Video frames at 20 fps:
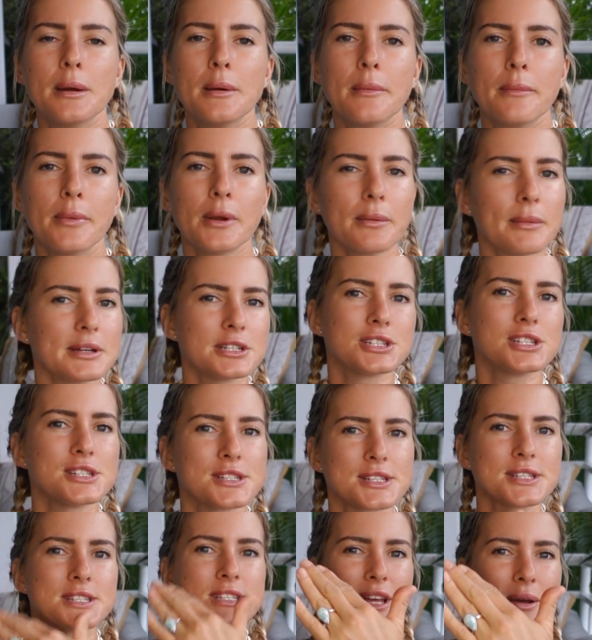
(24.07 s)
pretty much
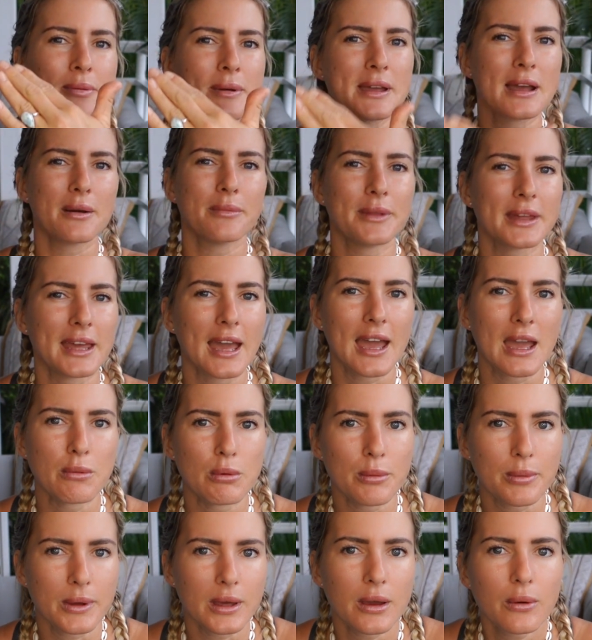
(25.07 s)
just stepping up the game
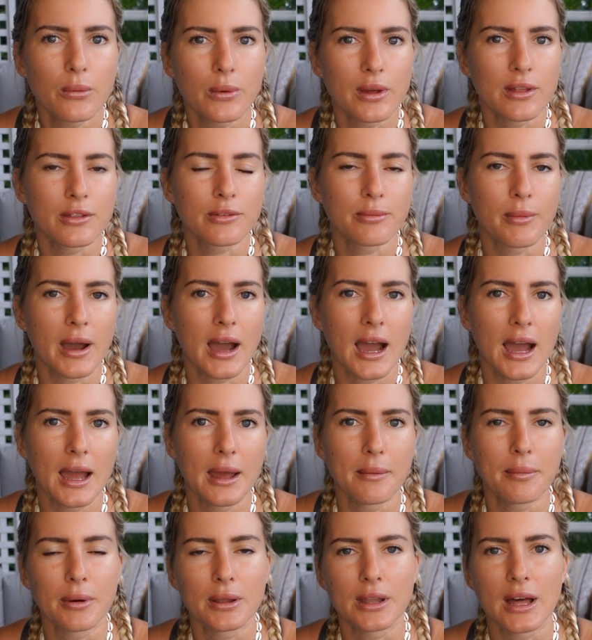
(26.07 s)
a bit with
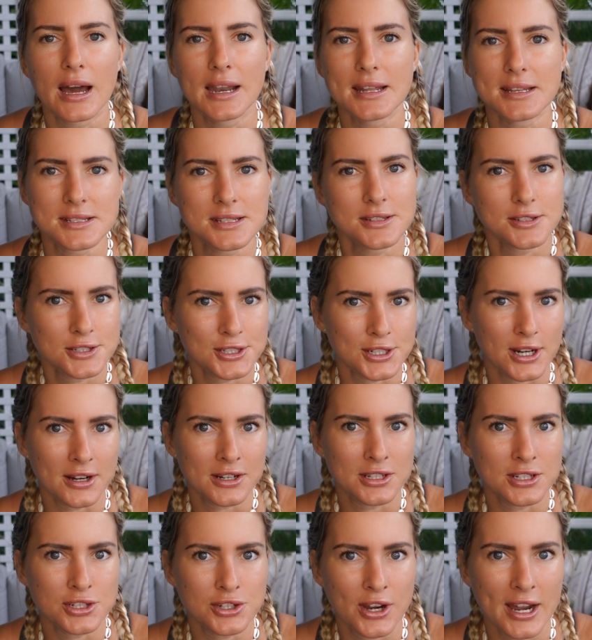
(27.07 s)
my Pilates
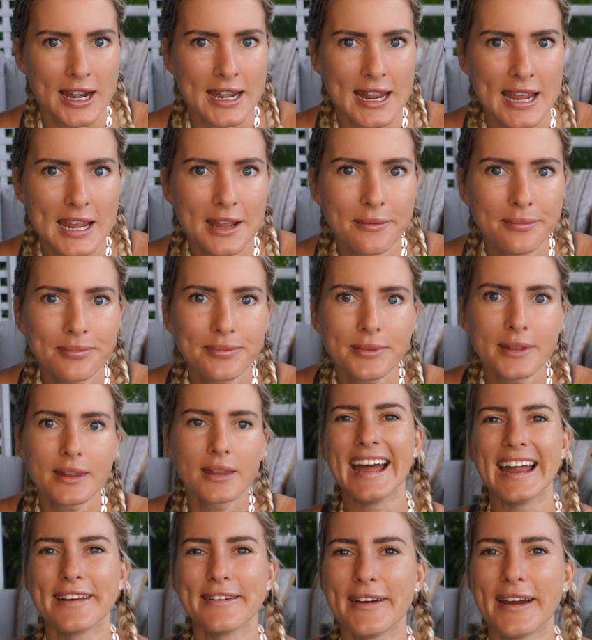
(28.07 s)
instructor training.
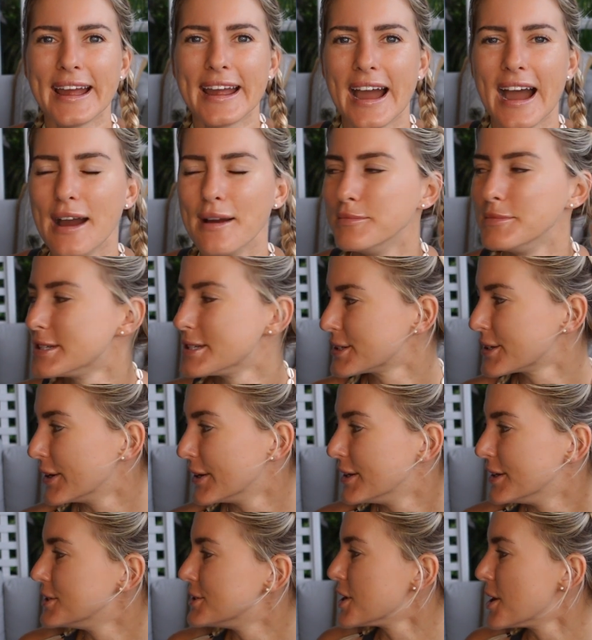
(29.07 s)
Anyway, I'm just
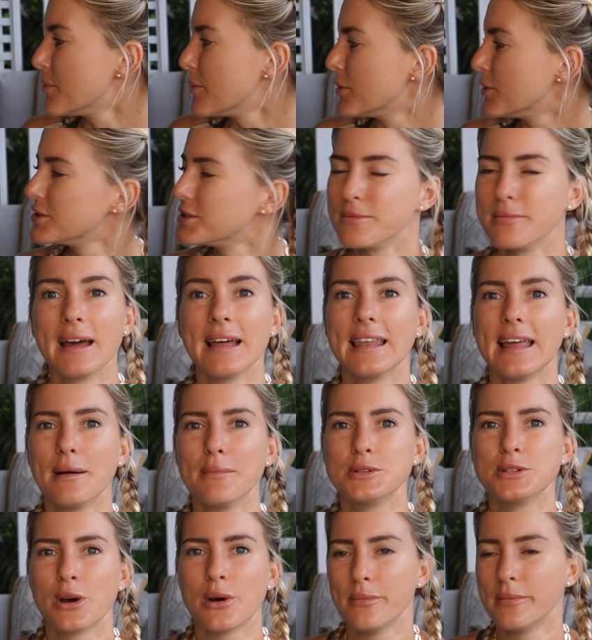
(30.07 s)
gonna jump onto my
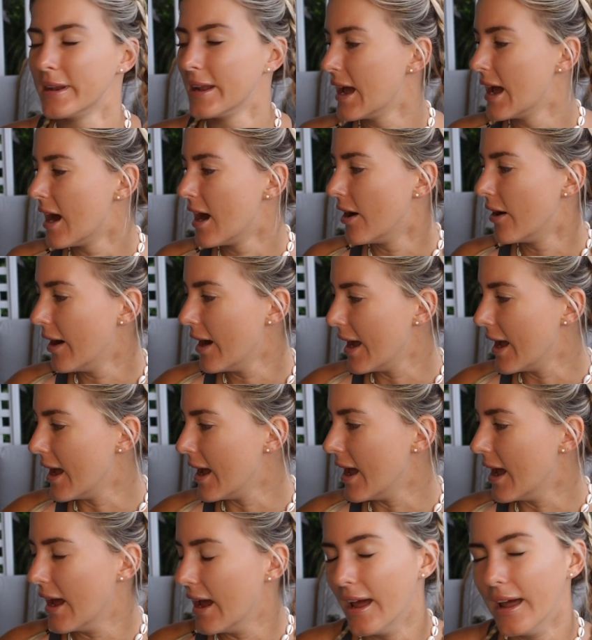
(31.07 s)
laptop now
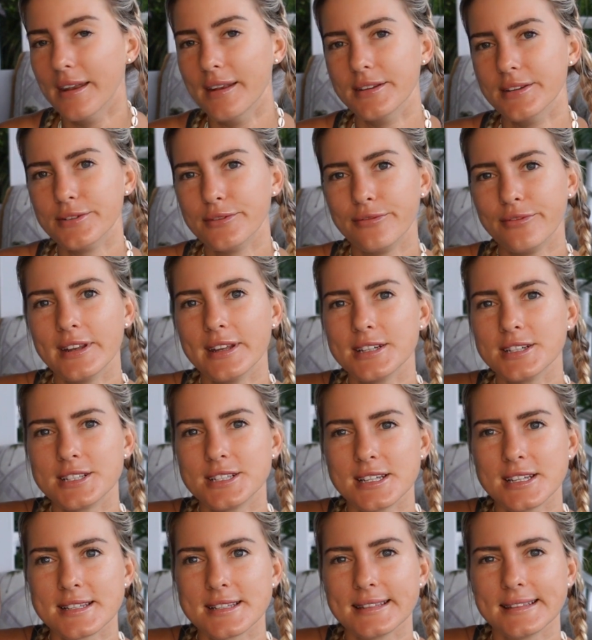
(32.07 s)
and finish
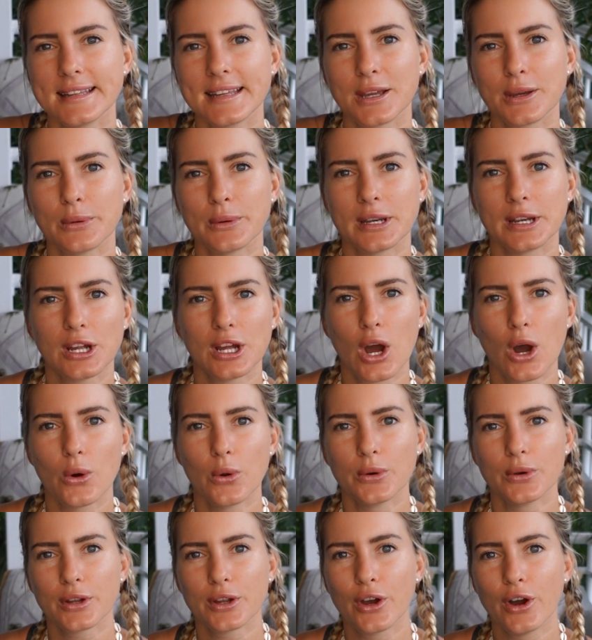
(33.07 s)
this liquid
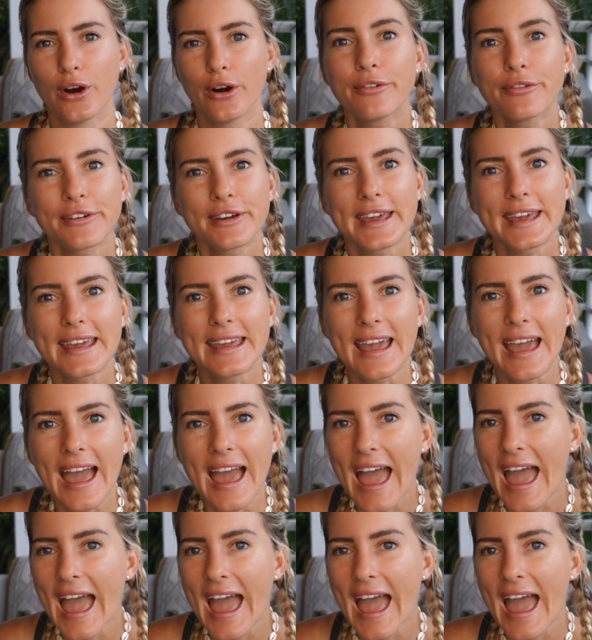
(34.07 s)
gold coffee,